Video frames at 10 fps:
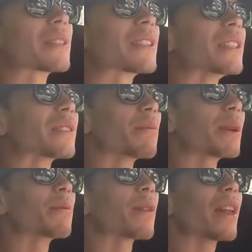able to see
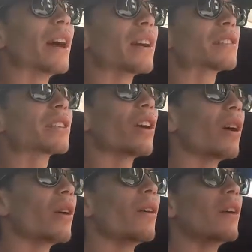some people there.
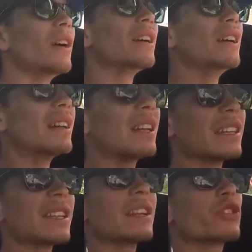So
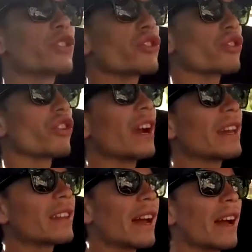let's head
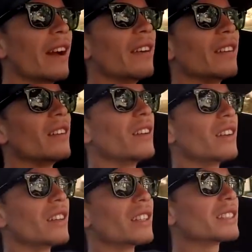straight there
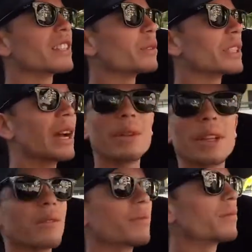and see what's
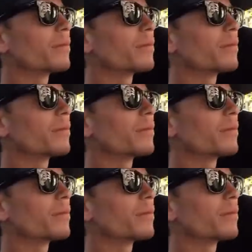happening.